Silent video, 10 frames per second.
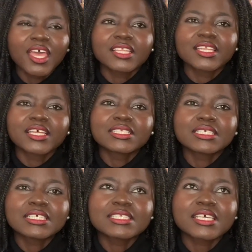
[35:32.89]
And then
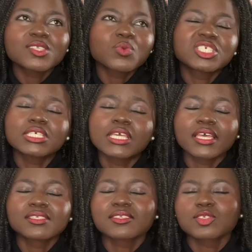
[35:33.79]
he says when she
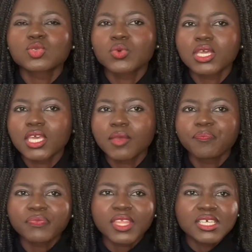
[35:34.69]
gets this way,
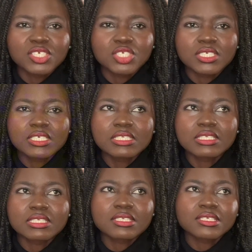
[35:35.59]
she
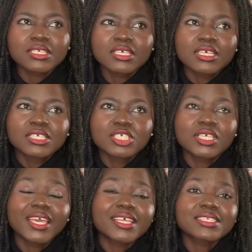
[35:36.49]

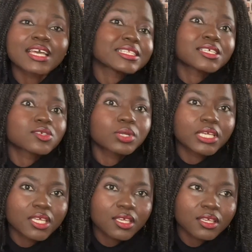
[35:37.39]
gets catatonic.